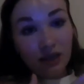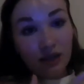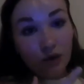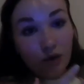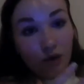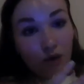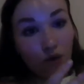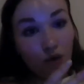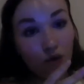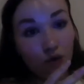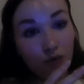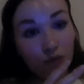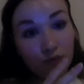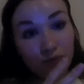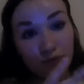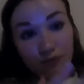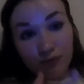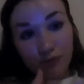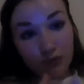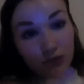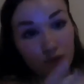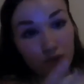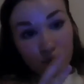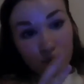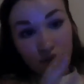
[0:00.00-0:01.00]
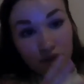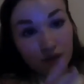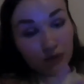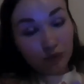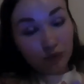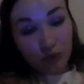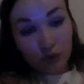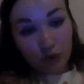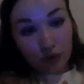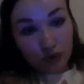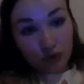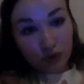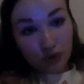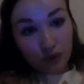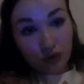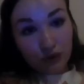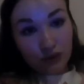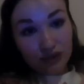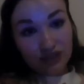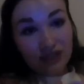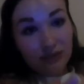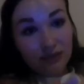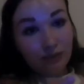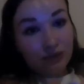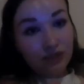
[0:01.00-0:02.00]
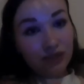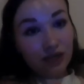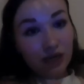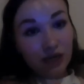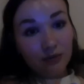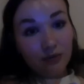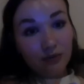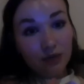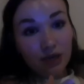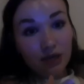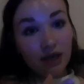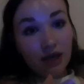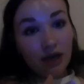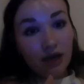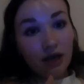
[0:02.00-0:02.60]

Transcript: or certain protocols, sometimes